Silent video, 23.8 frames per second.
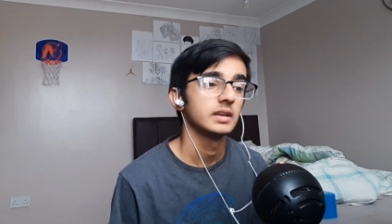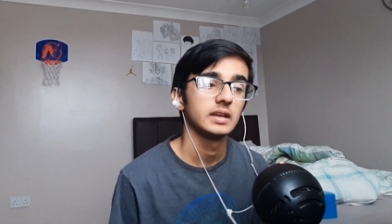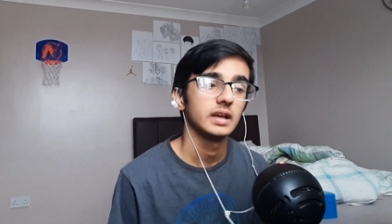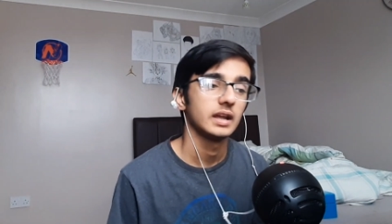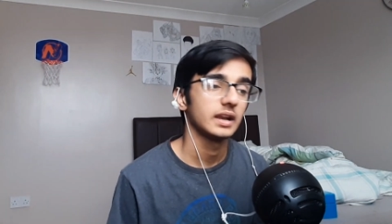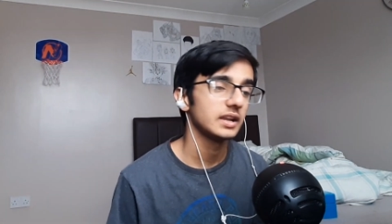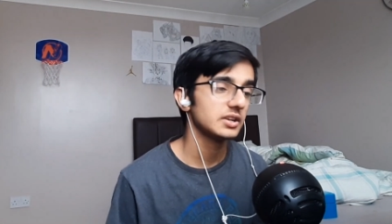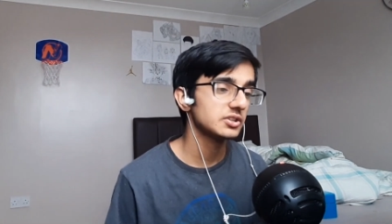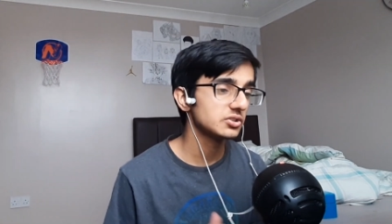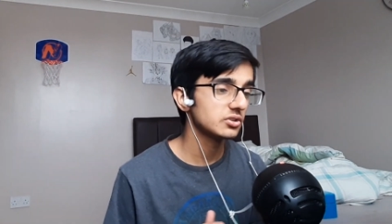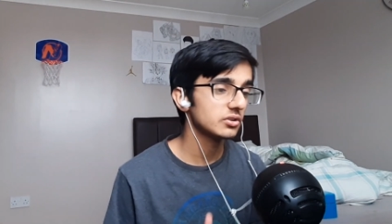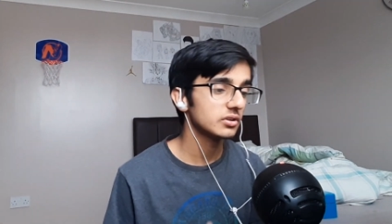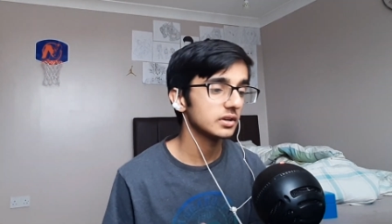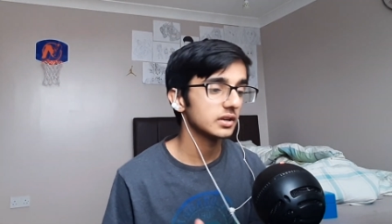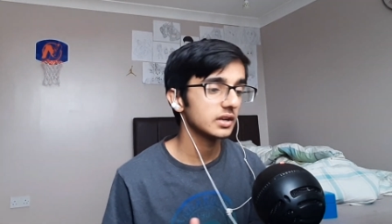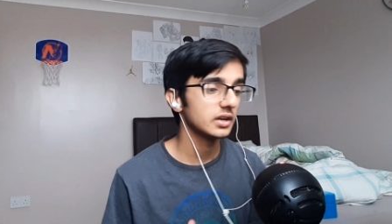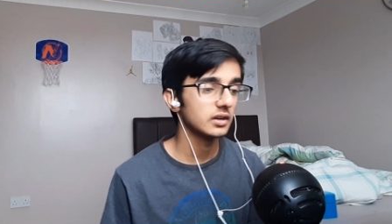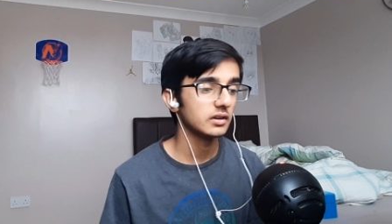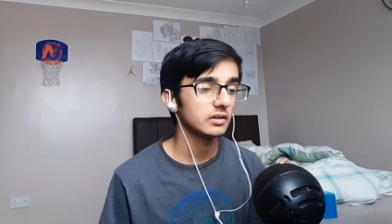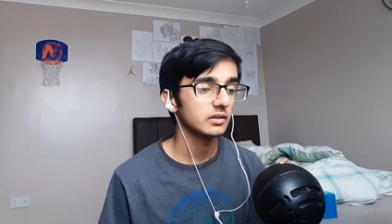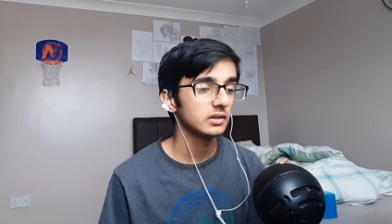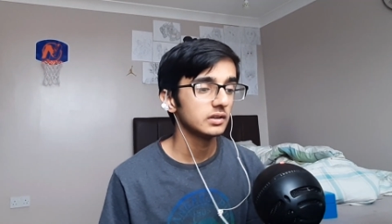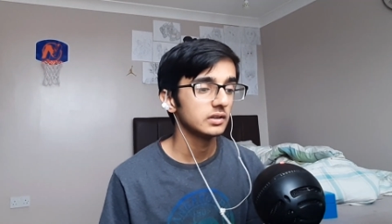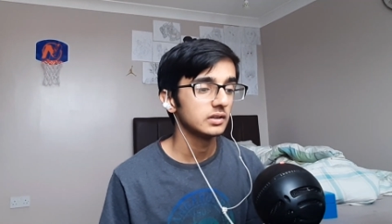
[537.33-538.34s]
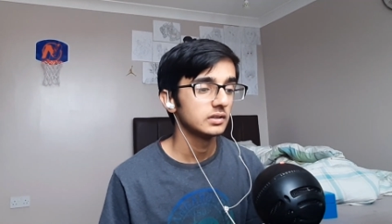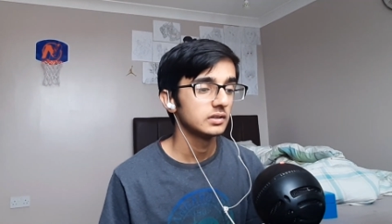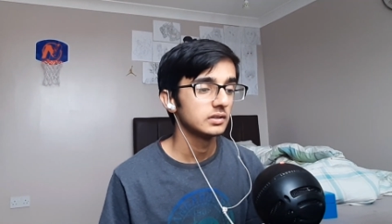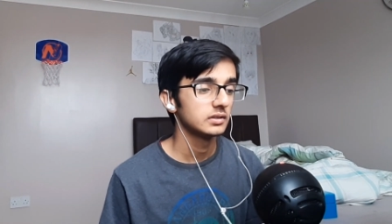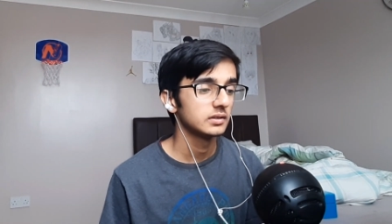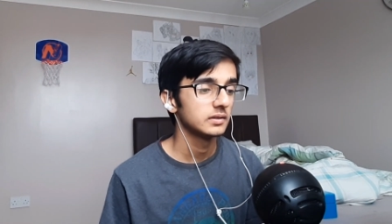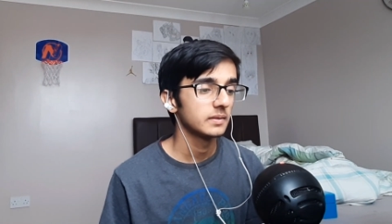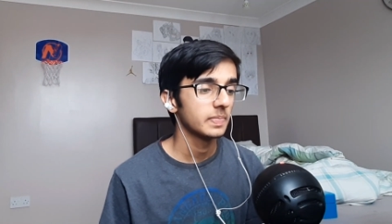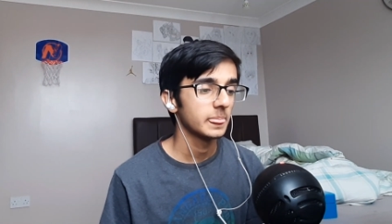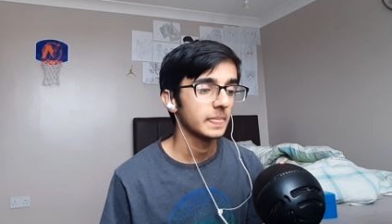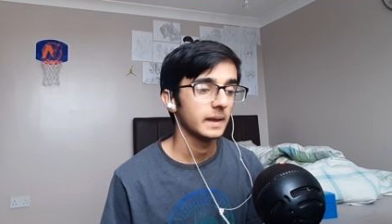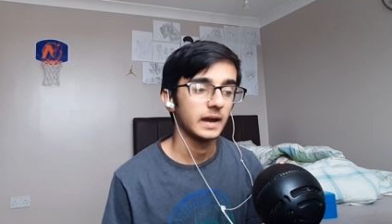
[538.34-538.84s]
Unless you're a girl,
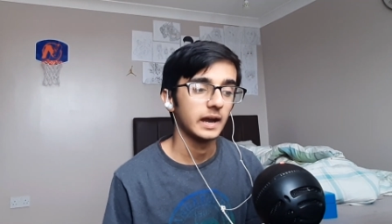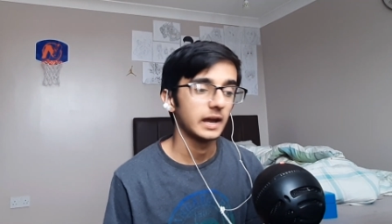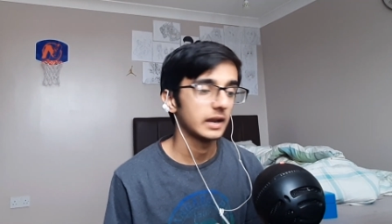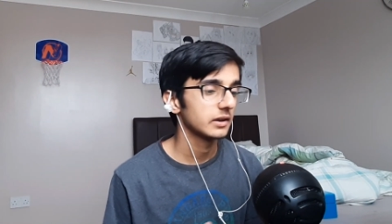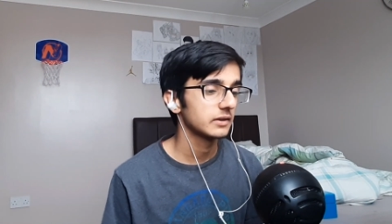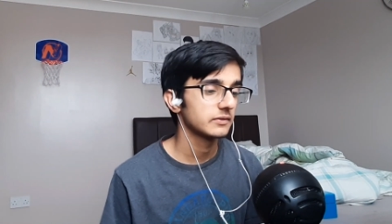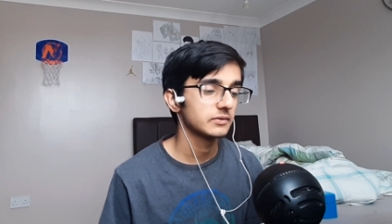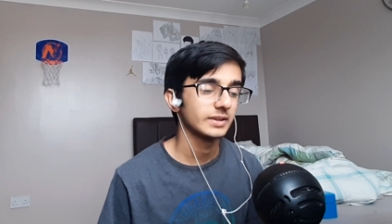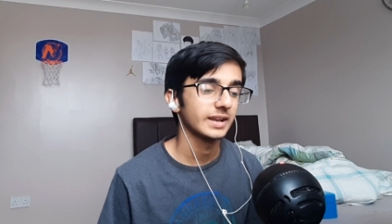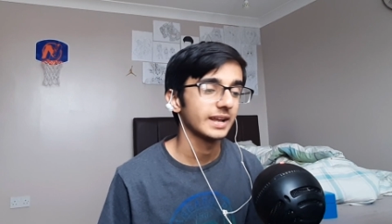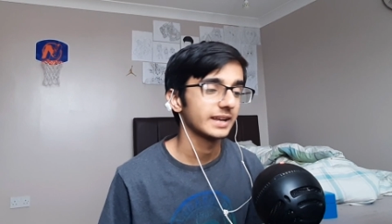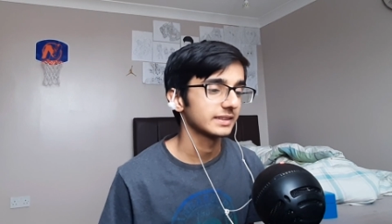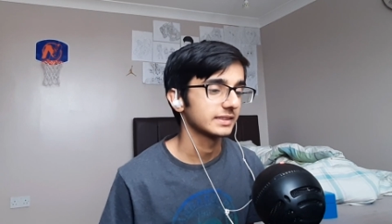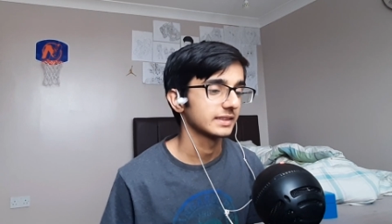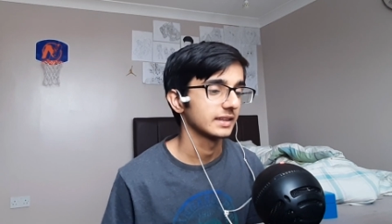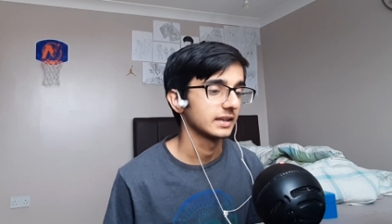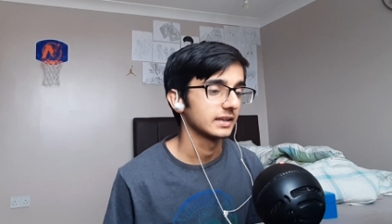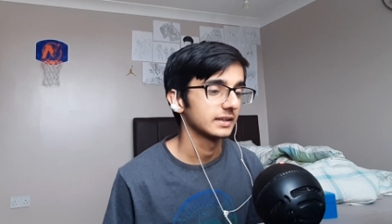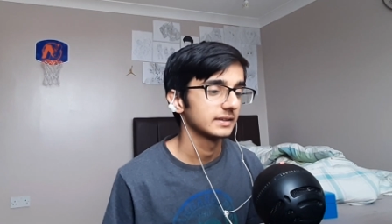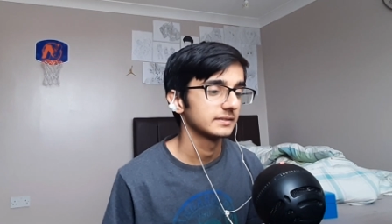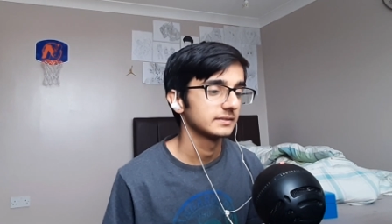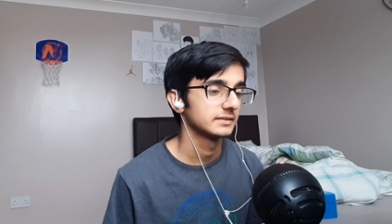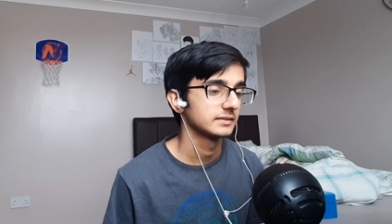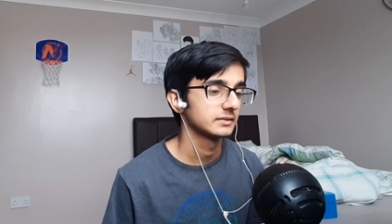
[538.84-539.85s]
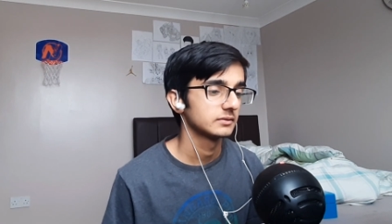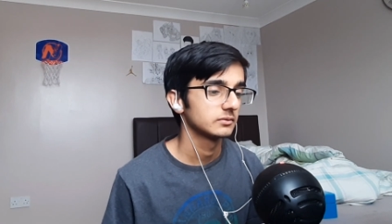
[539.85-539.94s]
I don't know if you like that.